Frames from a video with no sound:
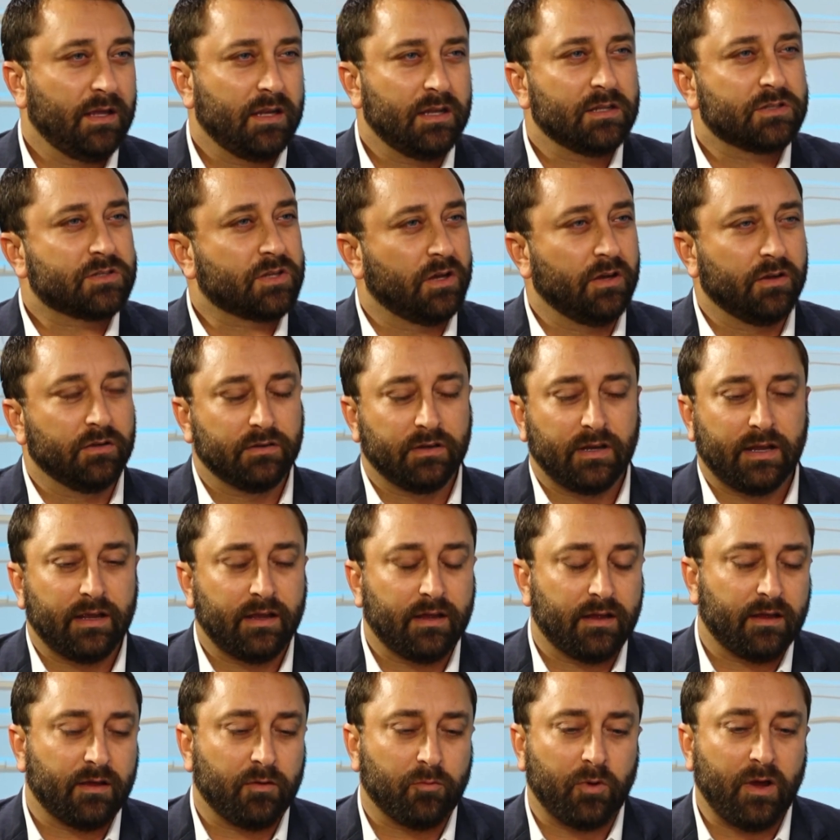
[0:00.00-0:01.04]
In its own
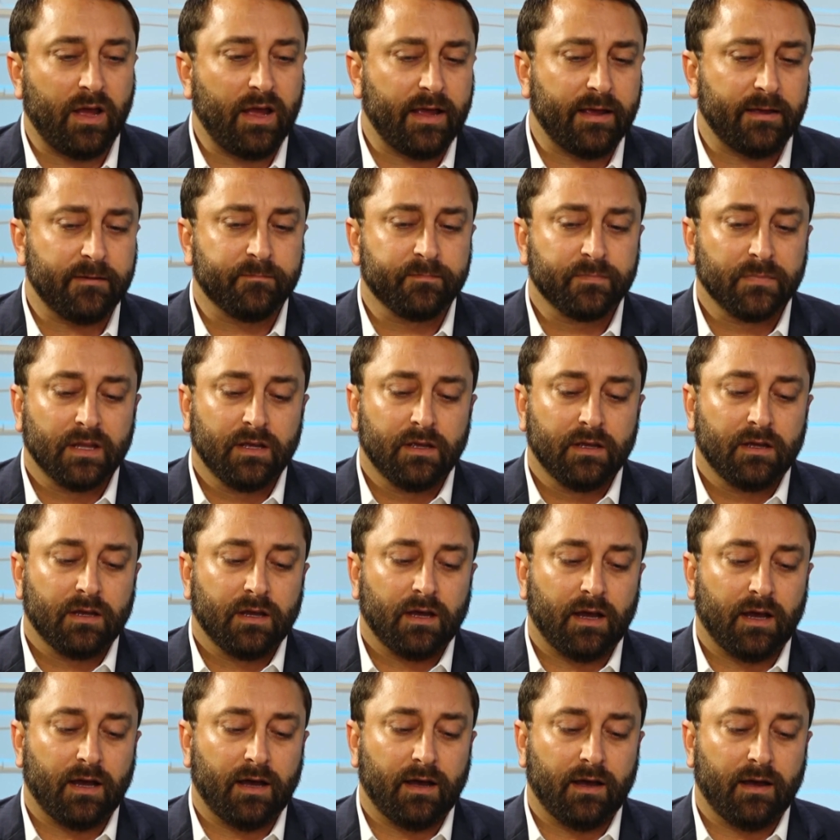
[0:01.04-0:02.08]
way.
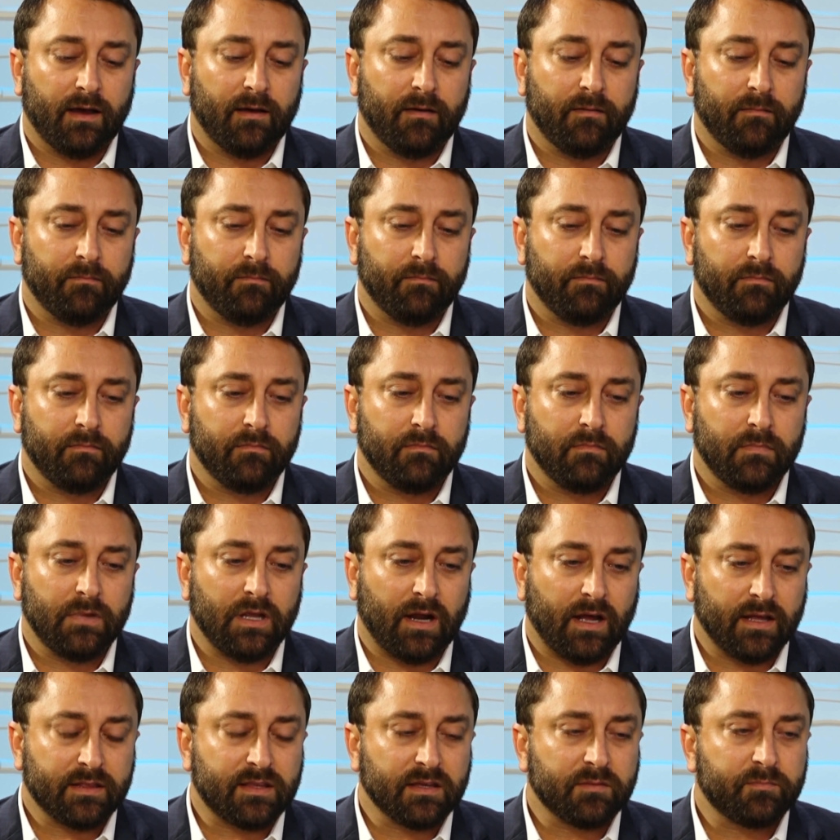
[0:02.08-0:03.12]

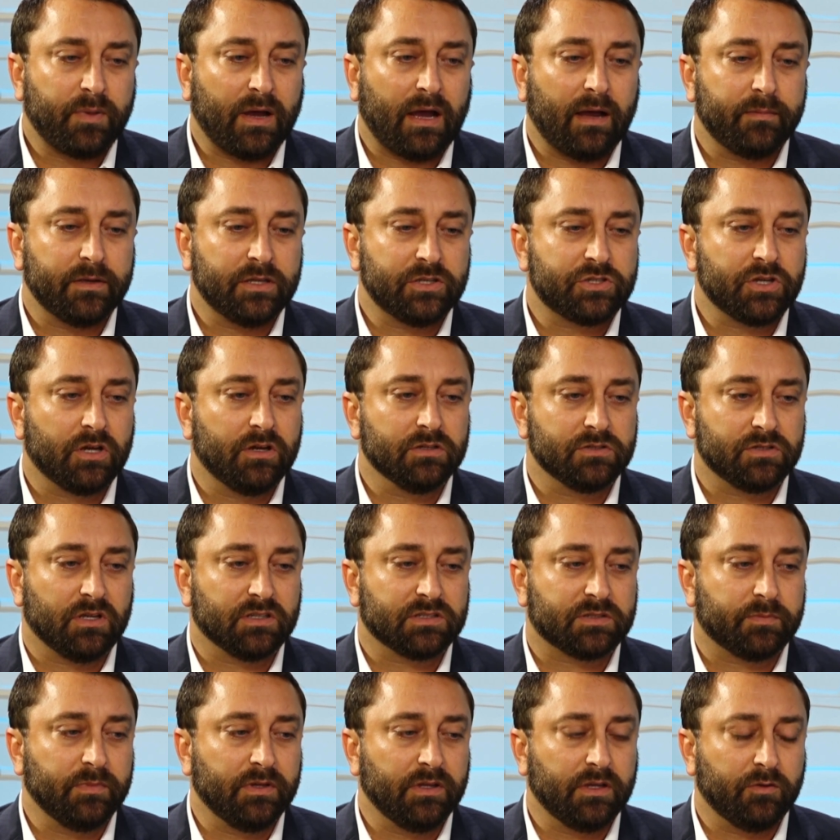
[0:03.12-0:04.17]
I think Bobby Jones
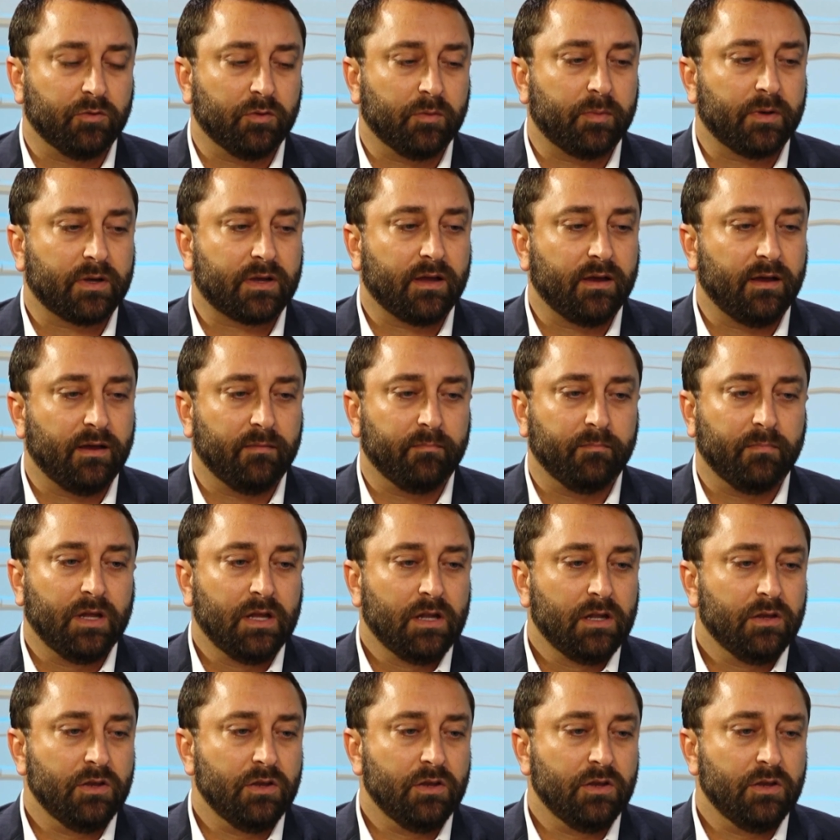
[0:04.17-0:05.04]
ultimately will become